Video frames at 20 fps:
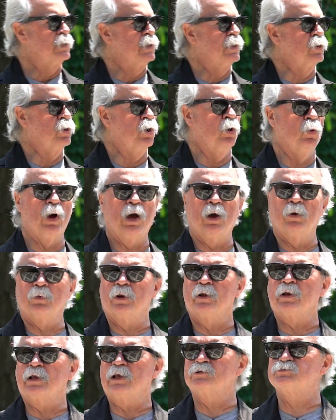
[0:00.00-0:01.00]
and go out
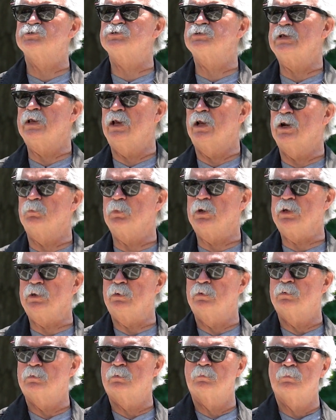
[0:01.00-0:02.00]
against the enemy.
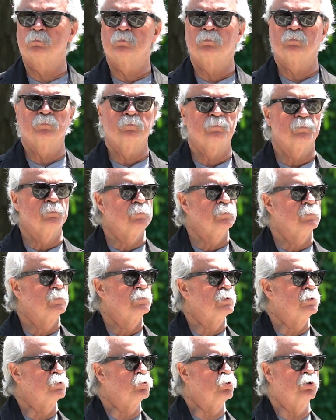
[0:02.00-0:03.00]

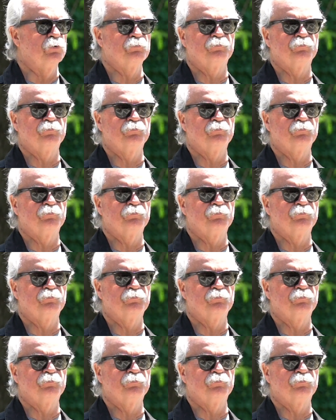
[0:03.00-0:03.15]
Law